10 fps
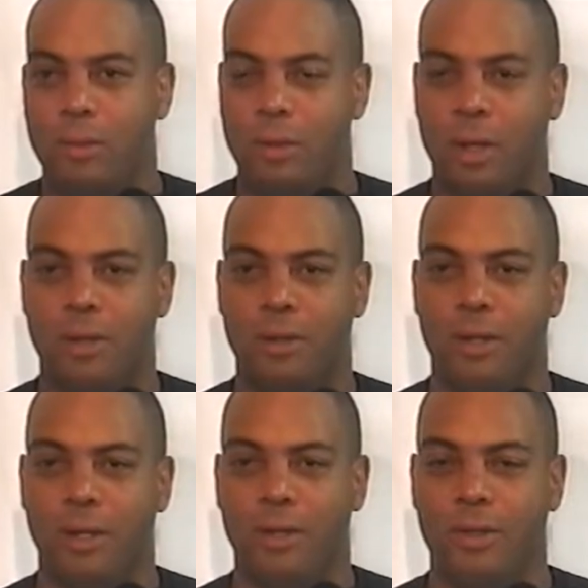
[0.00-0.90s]
thanks
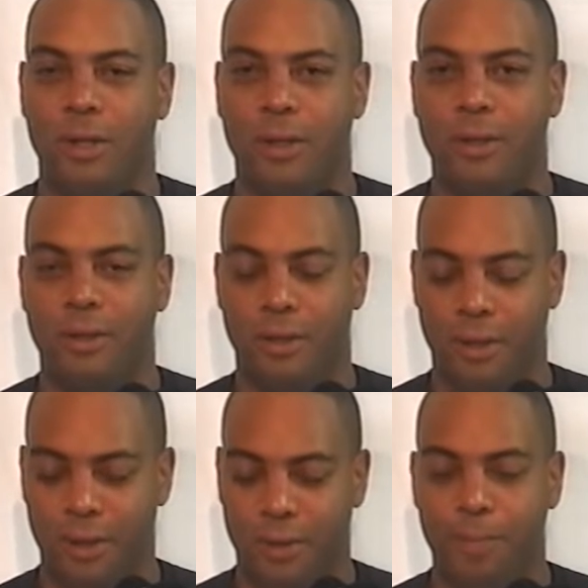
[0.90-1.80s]
again, John.
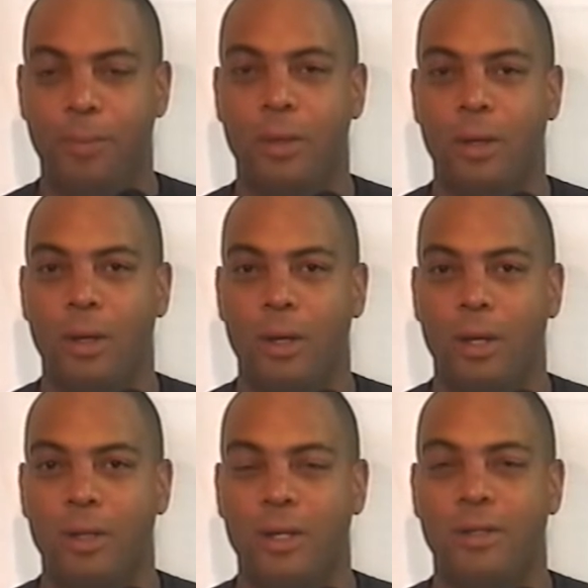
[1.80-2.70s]

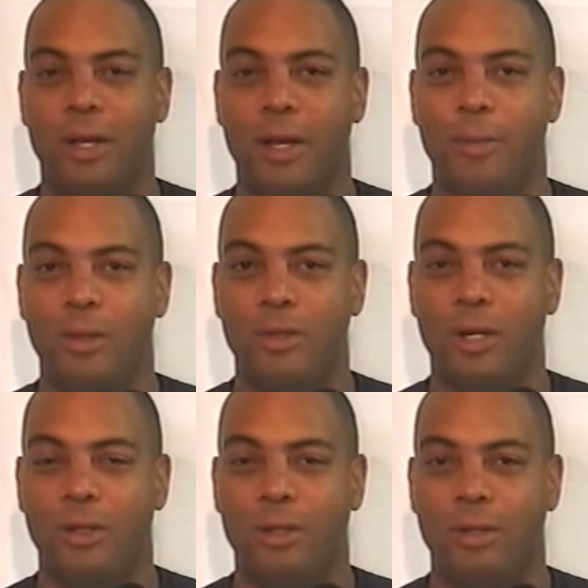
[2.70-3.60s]
And yes, I am the
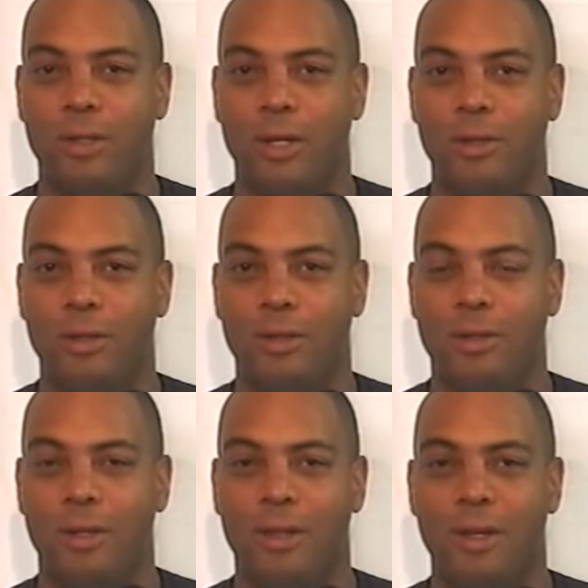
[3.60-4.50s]
judge of the judges,
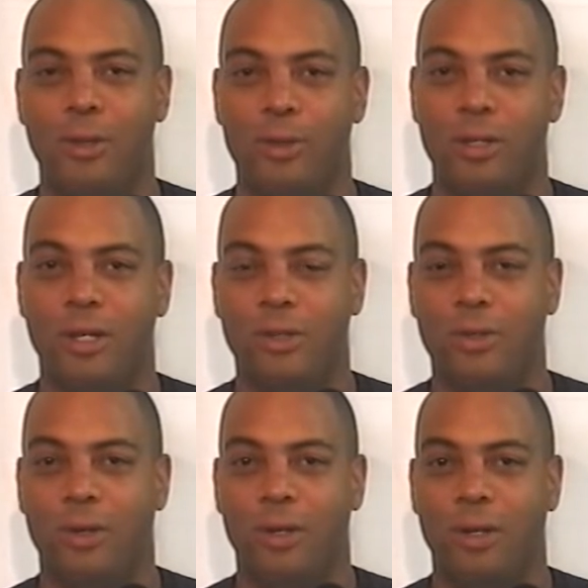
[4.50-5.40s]
and I think you
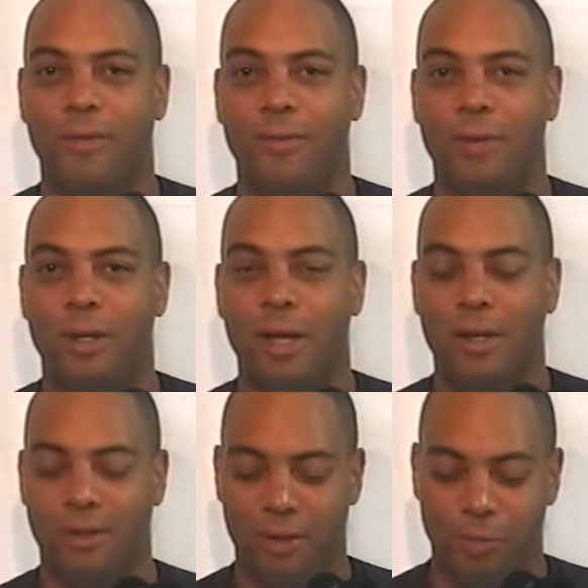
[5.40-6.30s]
touched on an
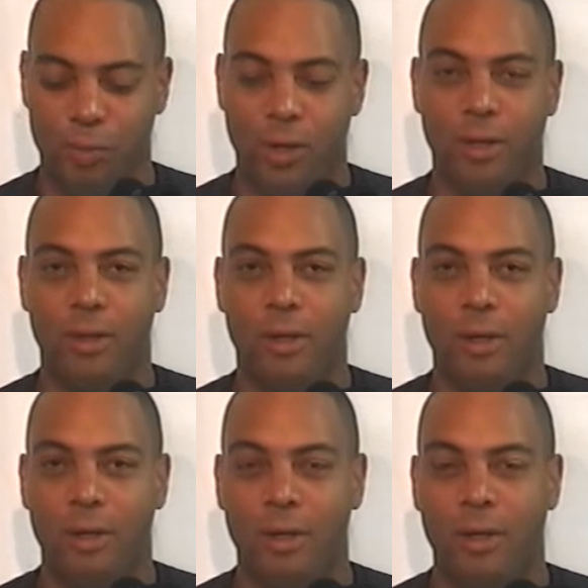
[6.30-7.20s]
excellent point
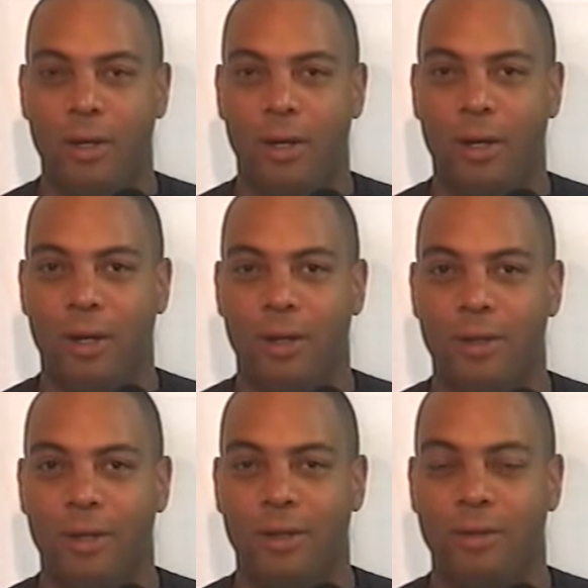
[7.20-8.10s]
there, that